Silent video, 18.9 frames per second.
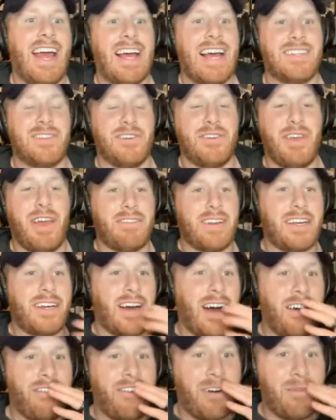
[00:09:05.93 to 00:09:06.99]
And so you have to
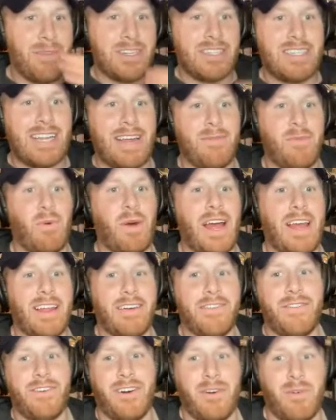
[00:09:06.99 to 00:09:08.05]
cover him the same way
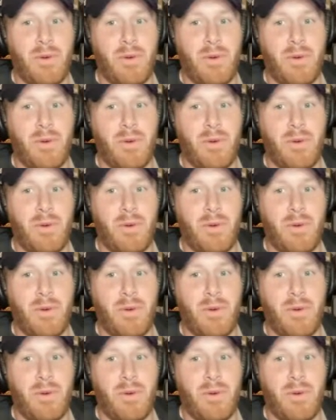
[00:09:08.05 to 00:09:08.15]
that far